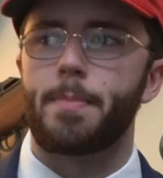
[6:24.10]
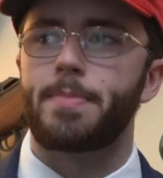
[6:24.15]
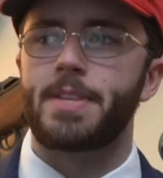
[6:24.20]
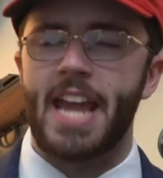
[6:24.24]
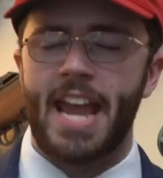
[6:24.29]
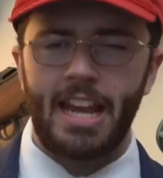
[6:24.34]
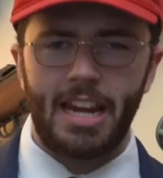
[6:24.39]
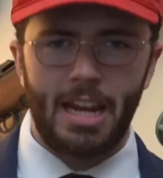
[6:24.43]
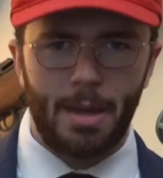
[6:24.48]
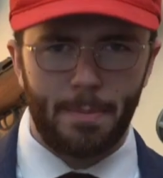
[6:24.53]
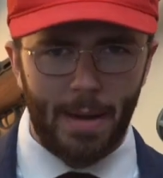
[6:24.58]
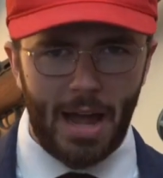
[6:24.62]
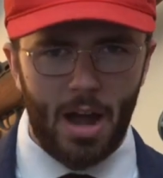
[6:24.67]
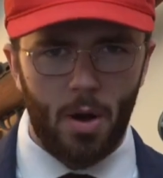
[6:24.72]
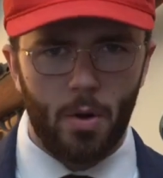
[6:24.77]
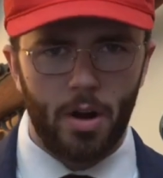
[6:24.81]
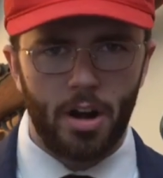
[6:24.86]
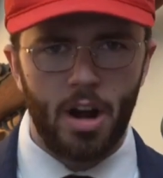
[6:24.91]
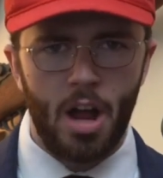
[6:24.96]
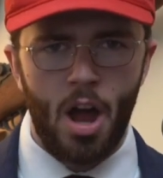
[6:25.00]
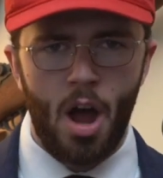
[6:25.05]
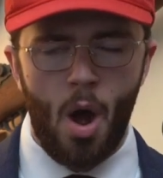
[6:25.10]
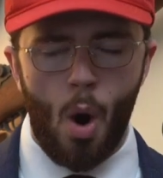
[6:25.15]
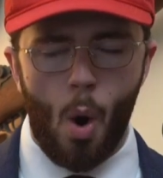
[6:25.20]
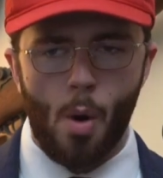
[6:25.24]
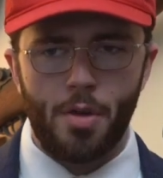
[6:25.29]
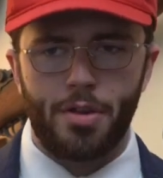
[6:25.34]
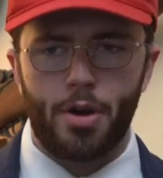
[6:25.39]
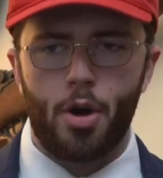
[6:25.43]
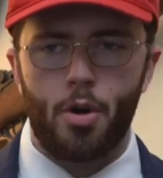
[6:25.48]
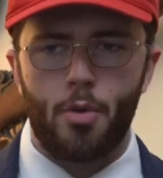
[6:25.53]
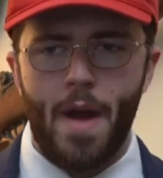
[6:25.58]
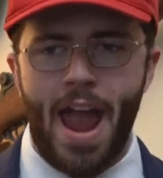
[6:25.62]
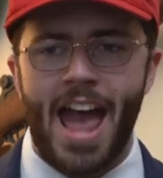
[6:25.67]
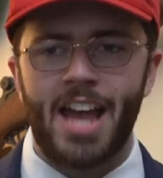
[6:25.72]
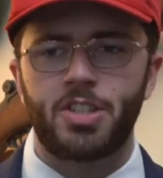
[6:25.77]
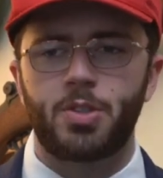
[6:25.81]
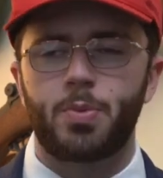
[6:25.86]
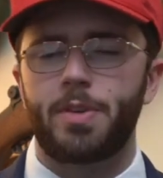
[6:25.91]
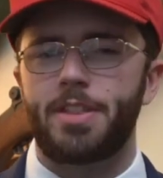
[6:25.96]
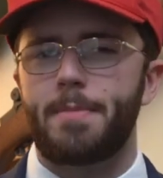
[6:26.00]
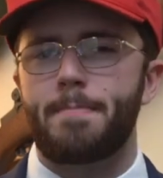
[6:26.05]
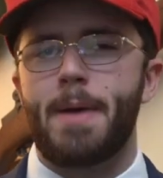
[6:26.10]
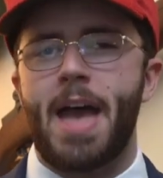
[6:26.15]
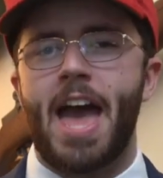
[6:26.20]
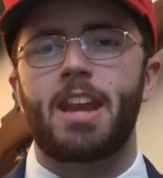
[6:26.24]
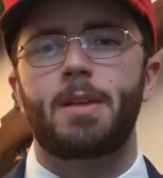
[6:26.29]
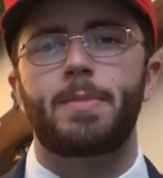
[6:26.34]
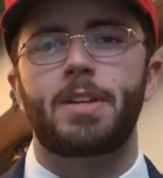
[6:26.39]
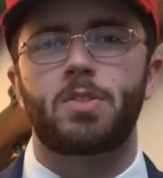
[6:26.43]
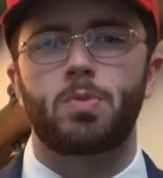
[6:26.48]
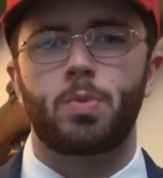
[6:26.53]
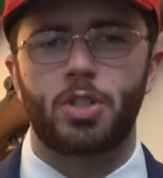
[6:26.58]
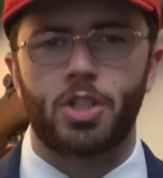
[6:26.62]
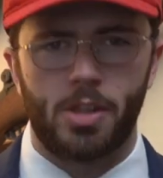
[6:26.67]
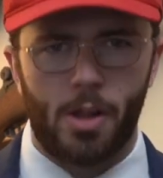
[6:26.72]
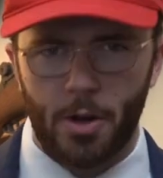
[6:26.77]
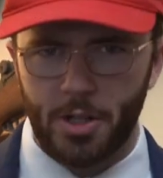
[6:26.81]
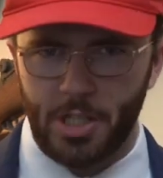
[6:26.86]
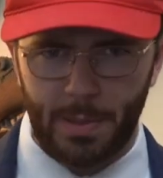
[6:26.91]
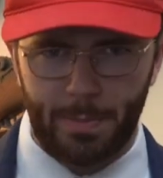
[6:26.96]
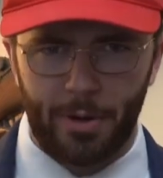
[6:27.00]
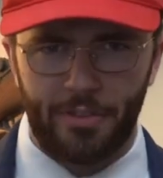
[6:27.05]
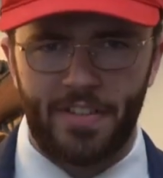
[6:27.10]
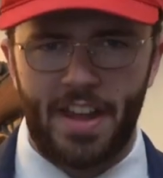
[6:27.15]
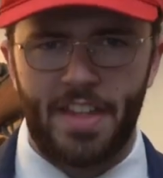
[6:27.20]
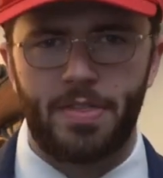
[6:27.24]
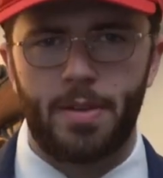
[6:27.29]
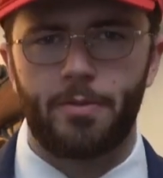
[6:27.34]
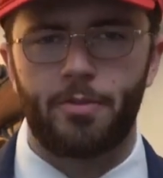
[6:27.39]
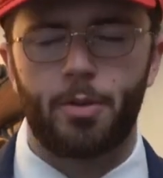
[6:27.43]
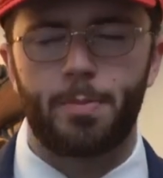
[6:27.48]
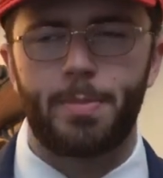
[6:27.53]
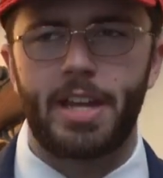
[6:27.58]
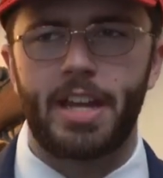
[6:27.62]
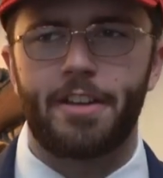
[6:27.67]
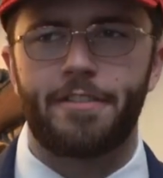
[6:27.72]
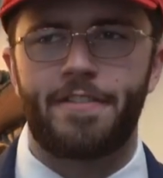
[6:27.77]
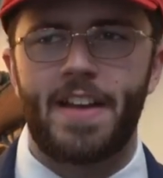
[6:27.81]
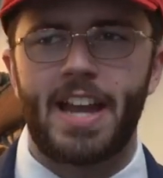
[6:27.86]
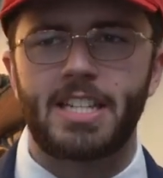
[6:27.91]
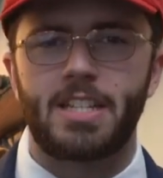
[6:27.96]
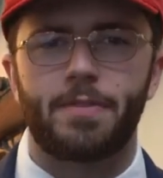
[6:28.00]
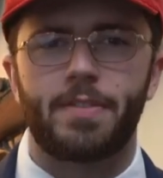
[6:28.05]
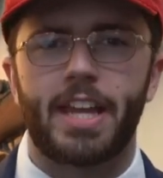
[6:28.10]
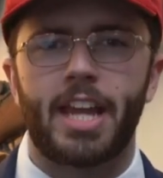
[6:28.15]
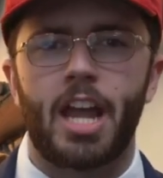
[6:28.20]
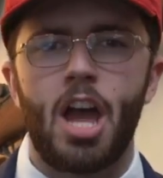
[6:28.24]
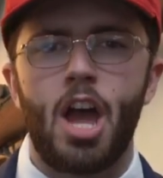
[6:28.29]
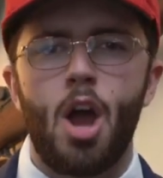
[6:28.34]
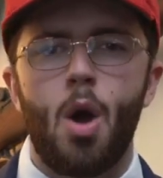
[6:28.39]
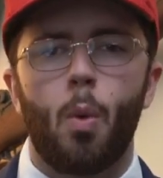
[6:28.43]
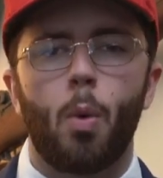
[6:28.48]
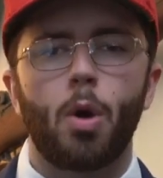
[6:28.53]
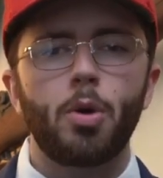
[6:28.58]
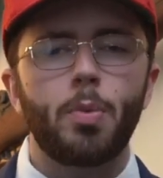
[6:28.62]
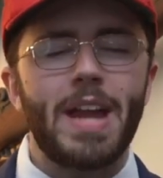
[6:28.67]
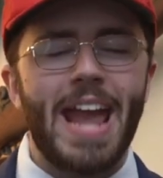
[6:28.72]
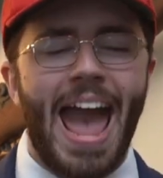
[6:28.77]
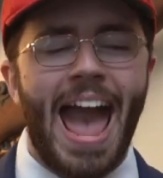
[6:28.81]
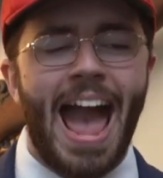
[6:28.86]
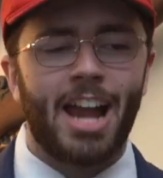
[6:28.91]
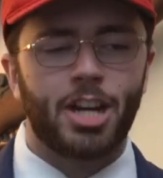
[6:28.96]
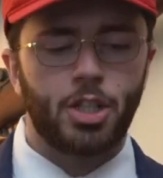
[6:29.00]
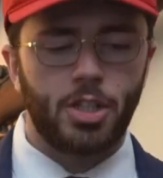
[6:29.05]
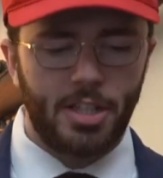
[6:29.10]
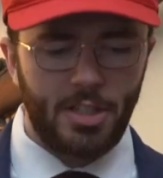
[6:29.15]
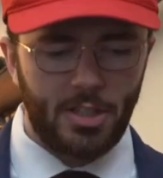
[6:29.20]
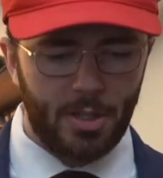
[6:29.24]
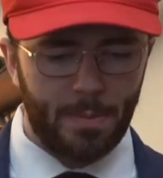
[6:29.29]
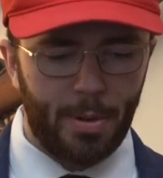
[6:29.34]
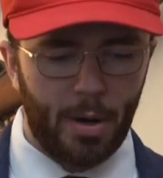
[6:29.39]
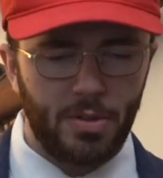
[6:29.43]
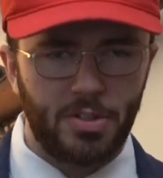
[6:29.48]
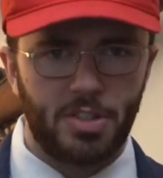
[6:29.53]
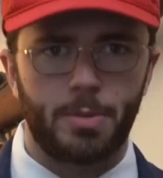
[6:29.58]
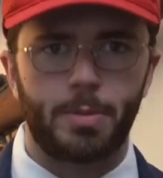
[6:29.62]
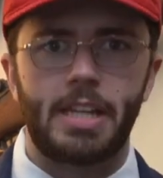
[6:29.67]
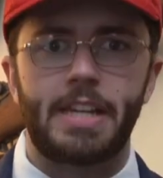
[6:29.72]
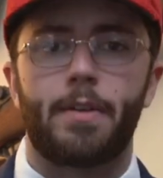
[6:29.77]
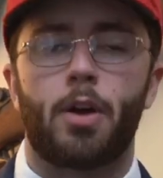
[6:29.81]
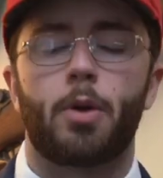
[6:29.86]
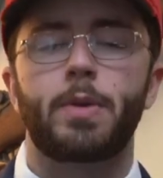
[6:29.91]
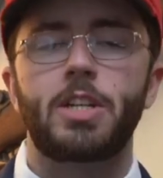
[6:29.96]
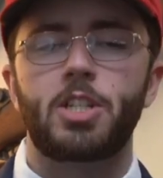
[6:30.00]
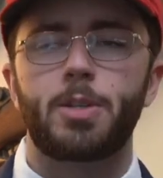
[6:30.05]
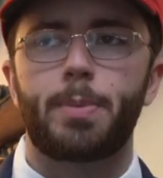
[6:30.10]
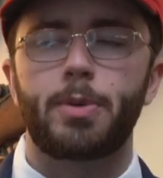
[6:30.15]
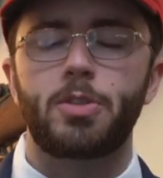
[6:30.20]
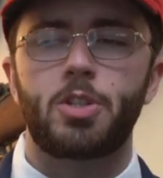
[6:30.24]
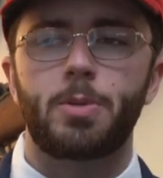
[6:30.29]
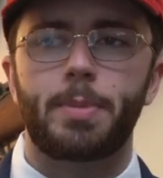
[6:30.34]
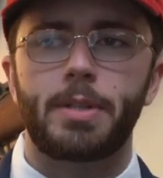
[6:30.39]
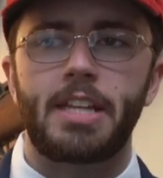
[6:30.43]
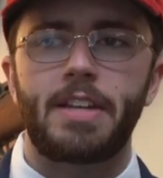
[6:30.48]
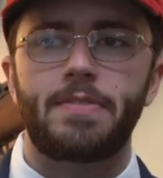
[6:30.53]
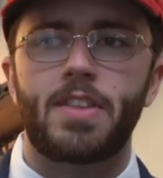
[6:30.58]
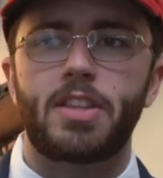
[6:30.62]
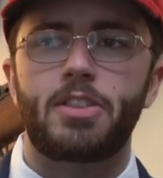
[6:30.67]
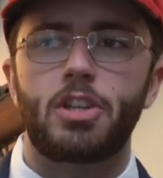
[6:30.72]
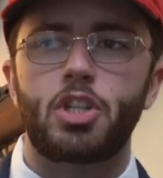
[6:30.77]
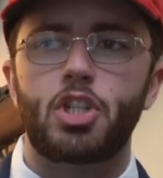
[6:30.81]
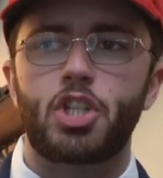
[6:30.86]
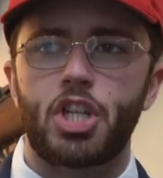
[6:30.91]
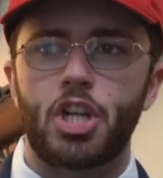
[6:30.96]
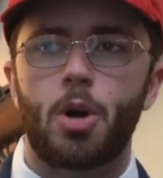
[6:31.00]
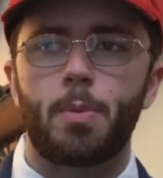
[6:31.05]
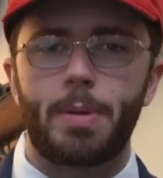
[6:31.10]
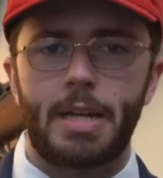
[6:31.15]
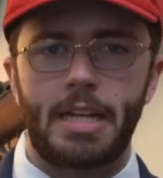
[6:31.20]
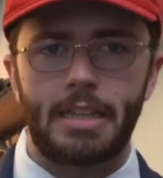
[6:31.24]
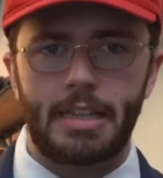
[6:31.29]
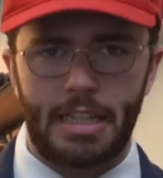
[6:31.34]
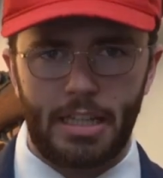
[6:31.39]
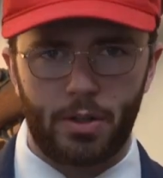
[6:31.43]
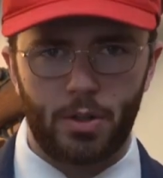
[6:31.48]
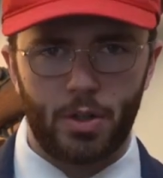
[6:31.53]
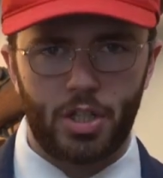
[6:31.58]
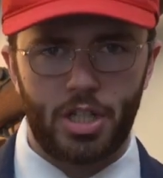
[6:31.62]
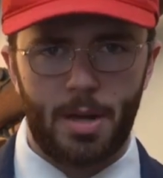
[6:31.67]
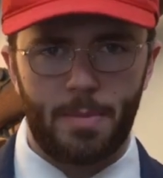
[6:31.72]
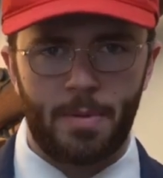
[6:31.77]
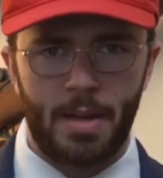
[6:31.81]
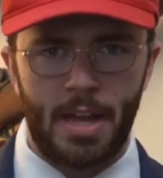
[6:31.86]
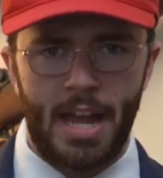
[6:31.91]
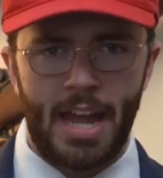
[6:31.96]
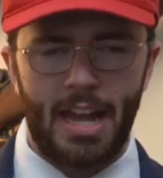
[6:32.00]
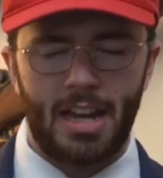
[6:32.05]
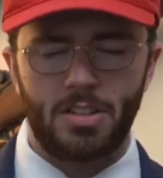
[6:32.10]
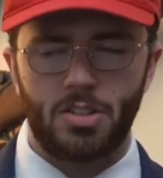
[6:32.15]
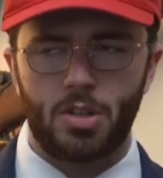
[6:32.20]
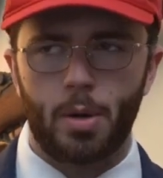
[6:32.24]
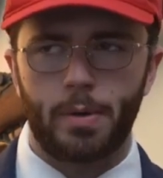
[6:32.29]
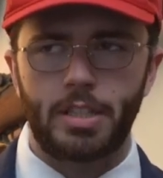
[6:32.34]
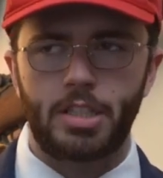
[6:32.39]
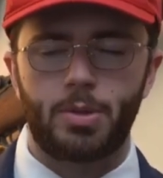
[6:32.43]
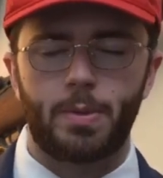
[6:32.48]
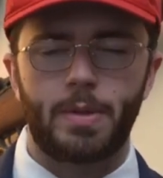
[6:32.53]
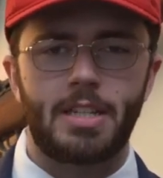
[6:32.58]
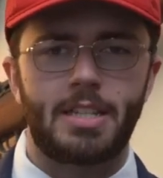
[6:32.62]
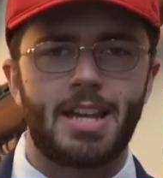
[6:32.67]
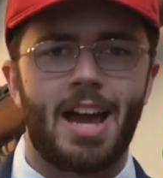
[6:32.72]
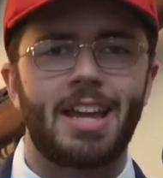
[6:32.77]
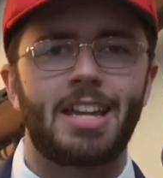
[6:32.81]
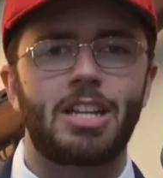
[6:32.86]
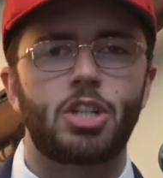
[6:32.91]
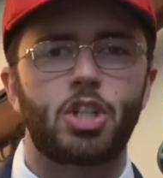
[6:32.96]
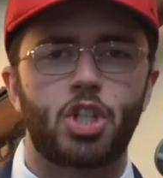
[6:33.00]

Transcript: obtaining power or they're harassed with impediments which largely prevent them from being effective. Like, what are we actually supposed to believe? Are we supposed to believe that the GOP leadership is going to indict